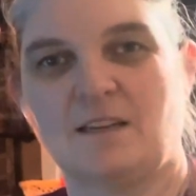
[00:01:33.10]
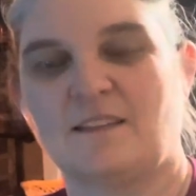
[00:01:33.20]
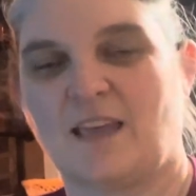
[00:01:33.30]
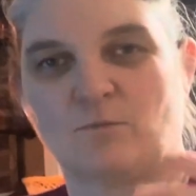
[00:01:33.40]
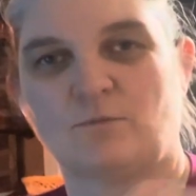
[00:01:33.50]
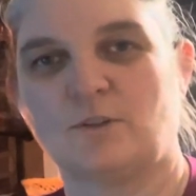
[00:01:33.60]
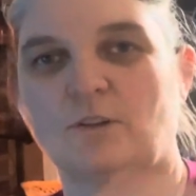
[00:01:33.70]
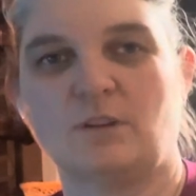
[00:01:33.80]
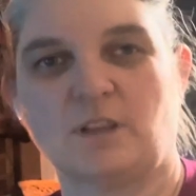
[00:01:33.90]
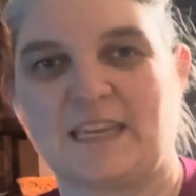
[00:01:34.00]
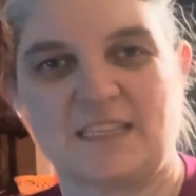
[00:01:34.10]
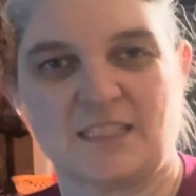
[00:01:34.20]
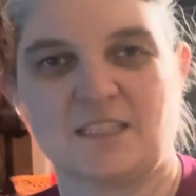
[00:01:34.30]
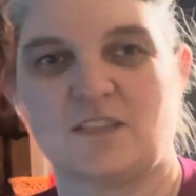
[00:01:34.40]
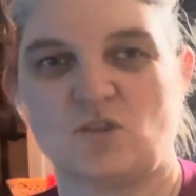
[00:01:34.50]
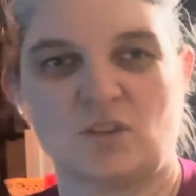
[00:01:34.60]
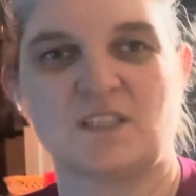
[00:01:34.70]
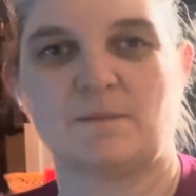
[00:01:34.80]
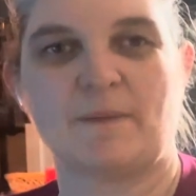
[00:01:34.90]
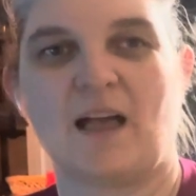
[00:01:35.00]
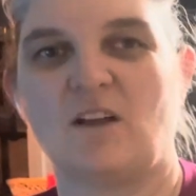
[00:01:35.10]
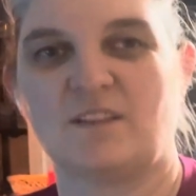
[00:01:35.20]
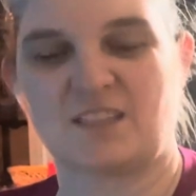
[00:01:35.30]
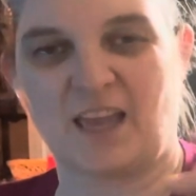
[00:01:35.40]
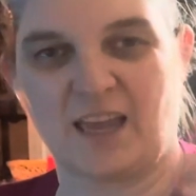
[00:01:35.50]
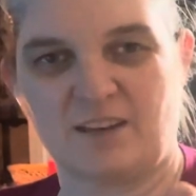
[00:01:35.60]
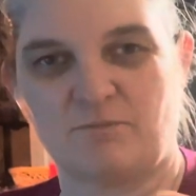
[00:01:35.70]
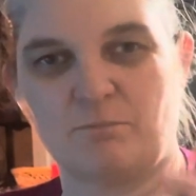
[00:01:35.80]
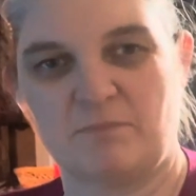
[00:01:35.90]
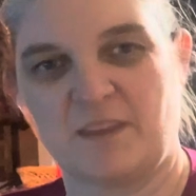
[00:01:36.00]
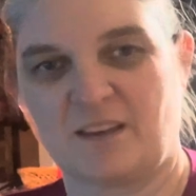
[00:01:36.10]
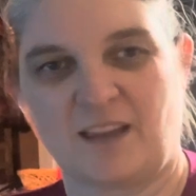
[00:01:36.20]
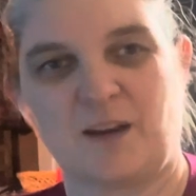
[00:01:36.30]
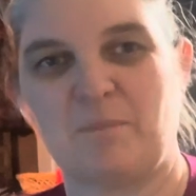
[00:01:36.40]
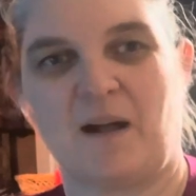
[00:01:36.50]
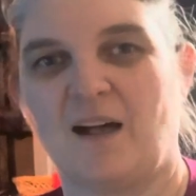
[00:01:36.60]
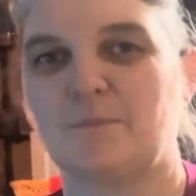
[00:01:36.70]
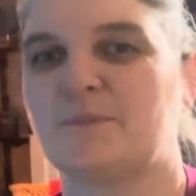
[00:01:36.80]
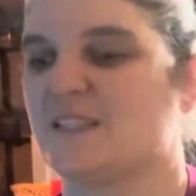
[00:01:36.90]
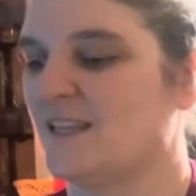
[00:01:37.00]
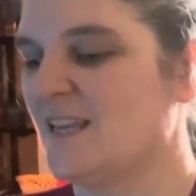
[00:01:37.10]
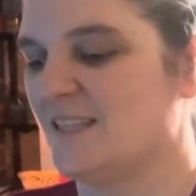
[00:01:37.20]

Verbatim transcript: that real light citrus smell that's kind of that kind of pops.